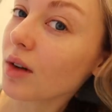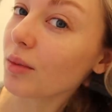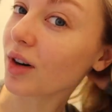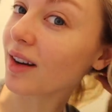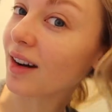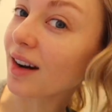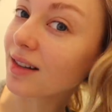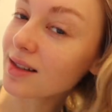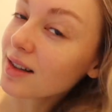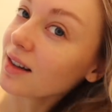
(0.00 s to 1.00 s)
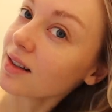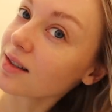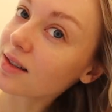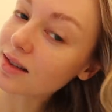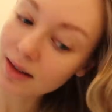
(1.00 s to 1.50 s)
Morning guys, it
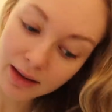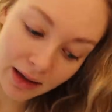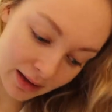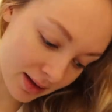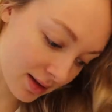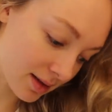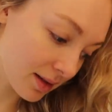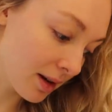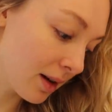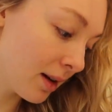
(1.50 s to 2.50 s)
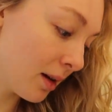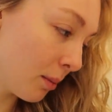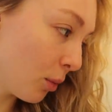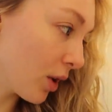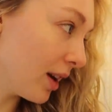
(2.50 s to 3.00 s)
is the next
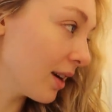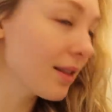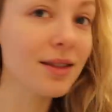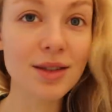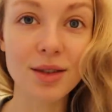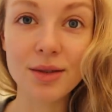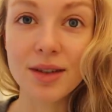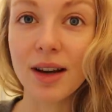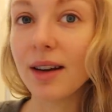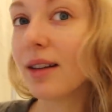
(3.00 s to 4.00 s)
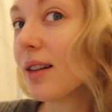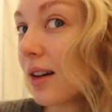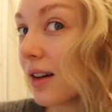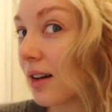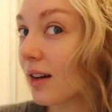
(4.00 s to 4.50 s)
morning. It's Tuesday.
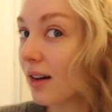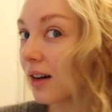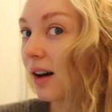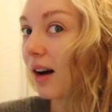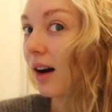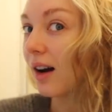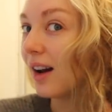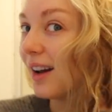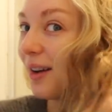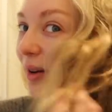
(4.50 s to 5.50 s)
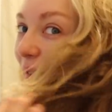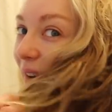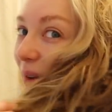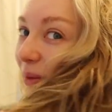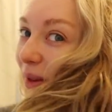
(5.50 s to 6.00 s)
I woke
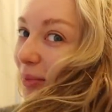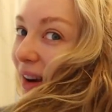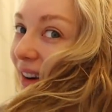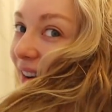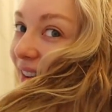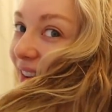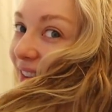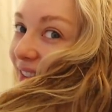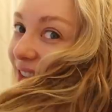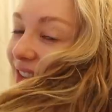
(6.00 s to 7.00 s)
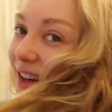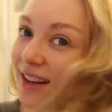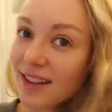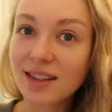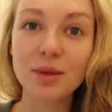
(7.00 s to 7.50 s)
up with my hair like this.
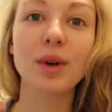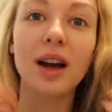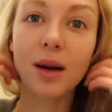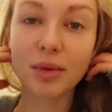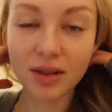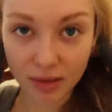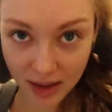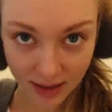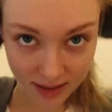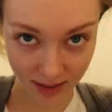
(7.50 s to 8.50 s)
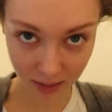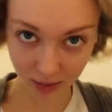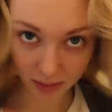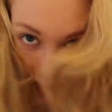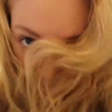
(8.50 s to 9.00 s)
This is what happens when I sleep
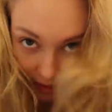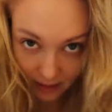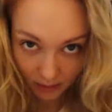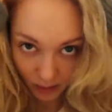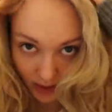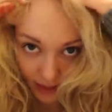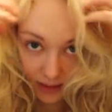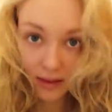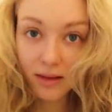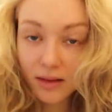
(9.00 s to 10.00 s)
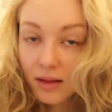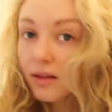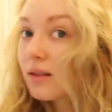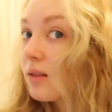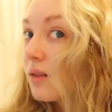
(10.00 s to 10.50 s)
with my hair wet.
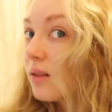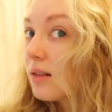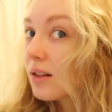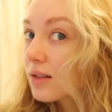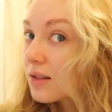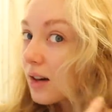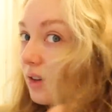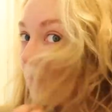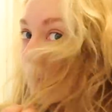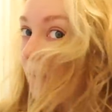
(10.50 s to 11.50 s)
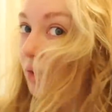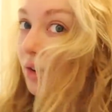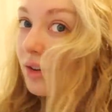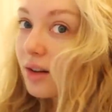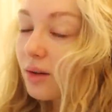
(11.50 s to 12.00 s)
It's not even how
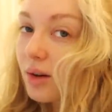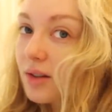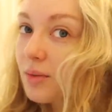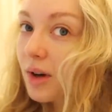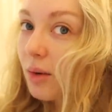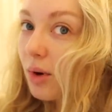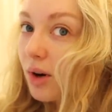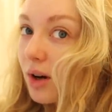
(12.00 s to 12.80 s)
curly it was when I woke